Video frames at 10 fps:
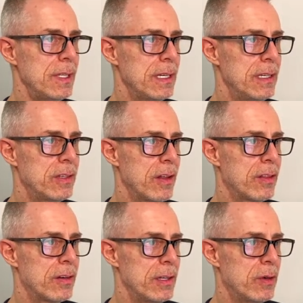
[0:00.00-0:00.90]
He's got
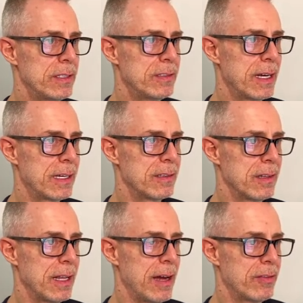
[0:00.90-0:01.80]
31 seconds
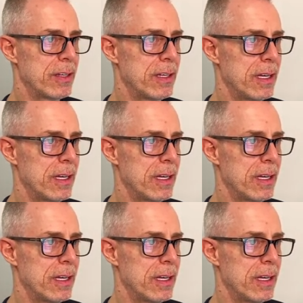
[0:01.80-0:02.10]
left.